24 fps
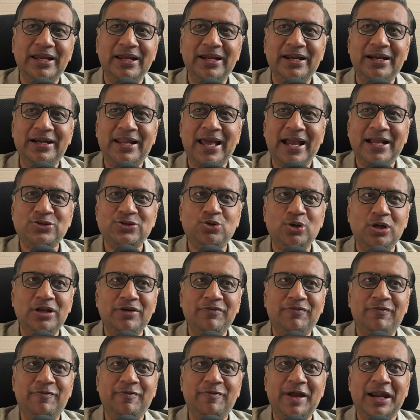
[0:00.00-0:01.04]
It actually
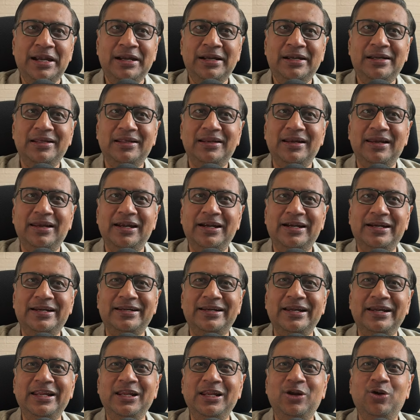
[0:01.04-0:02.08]
went
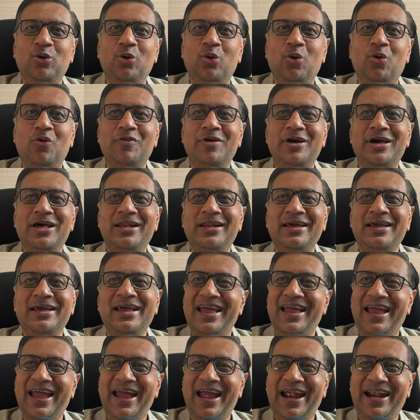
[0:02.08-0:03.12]
literally nowhere
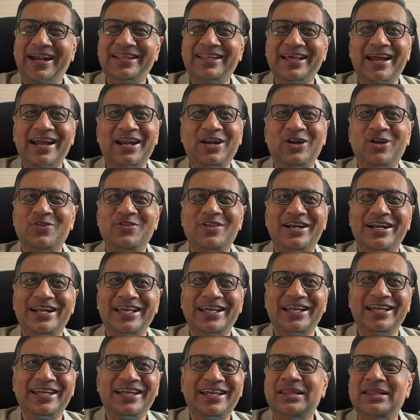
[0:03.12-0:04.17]
at the end of the
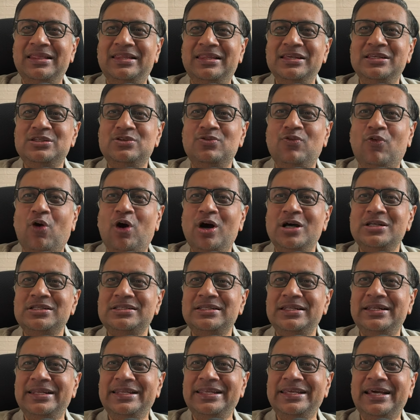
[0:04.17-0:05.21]
day. This was
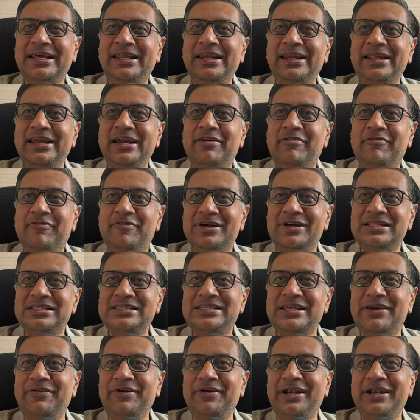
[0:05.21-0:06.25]
nearly a
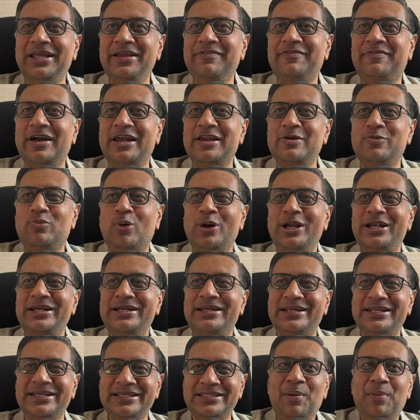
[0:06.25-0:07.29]
175 point
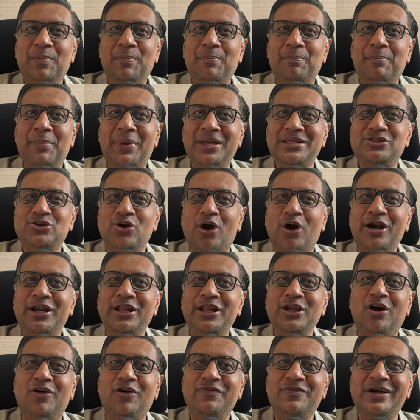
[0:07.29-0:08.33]
range.
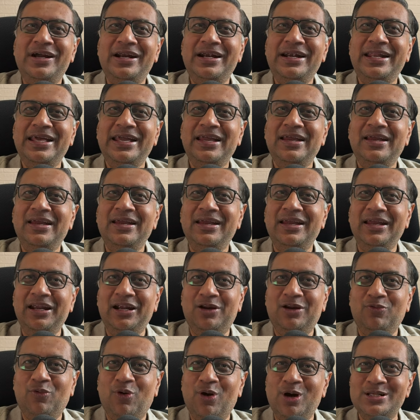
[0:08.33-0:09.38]
Majority of the day,
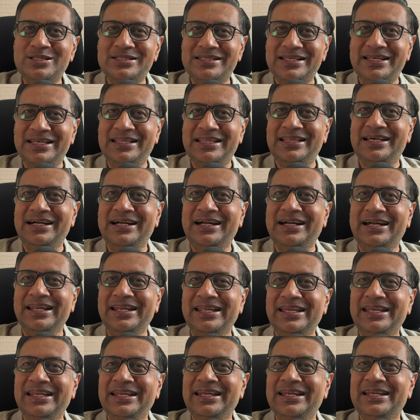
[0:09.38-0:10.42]
it was in the
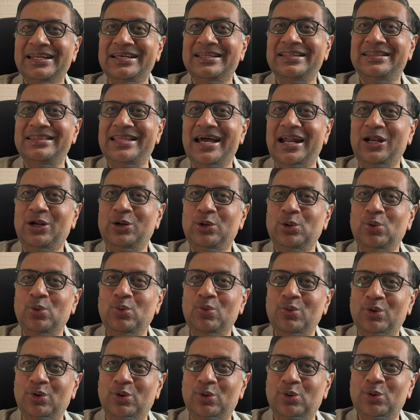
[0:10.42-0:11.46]
green. That
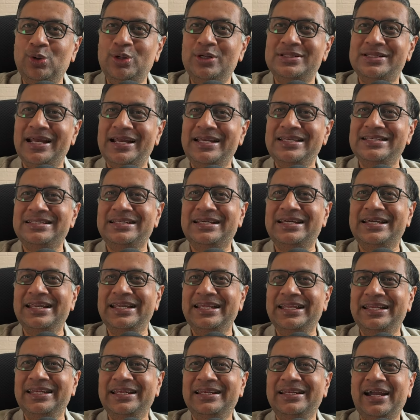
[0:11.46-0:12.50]
too, good sized
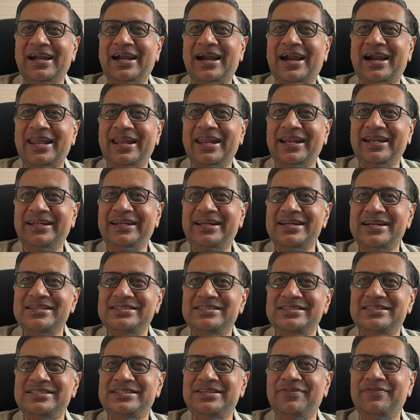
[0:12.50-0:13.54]
green. Corrected
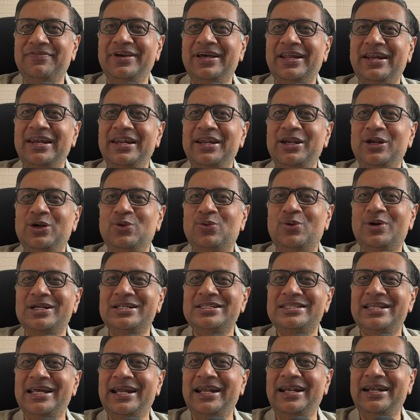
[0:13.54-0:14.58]
severely towards
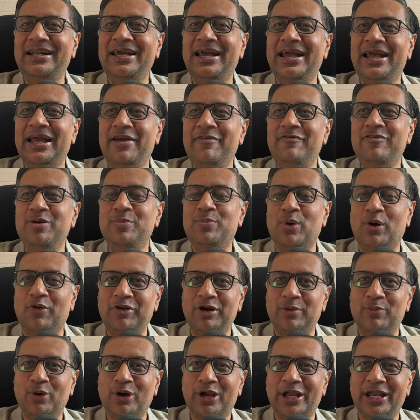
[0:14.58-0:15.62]
the end, heavy
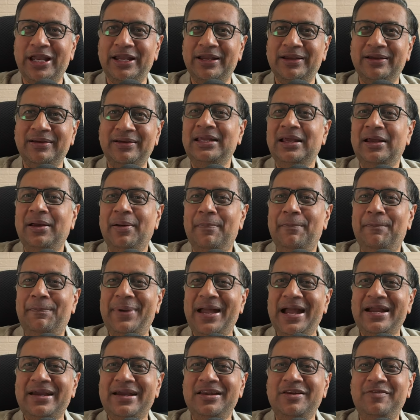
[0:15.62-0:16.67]
profit booking.
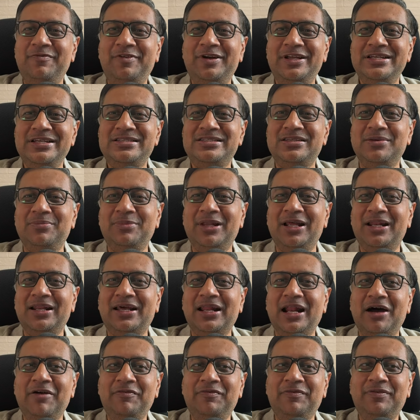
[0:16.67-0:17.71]
Bank Nifty, similar
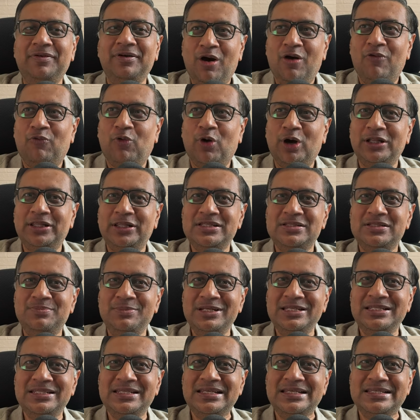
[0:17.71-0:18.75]
graph. What this
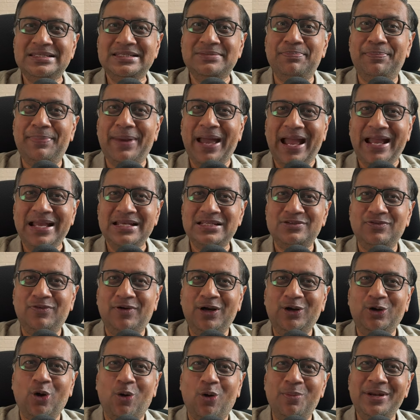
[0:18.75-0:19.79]
means is banks were
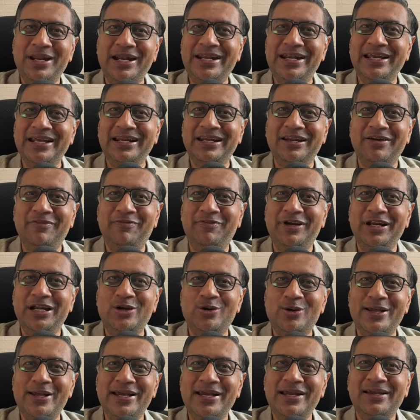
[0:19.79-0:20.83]
dominating Nifty
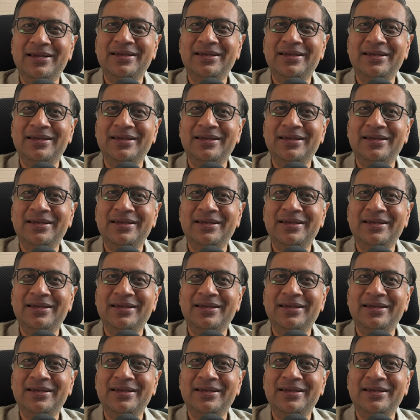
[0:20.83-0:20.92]
today.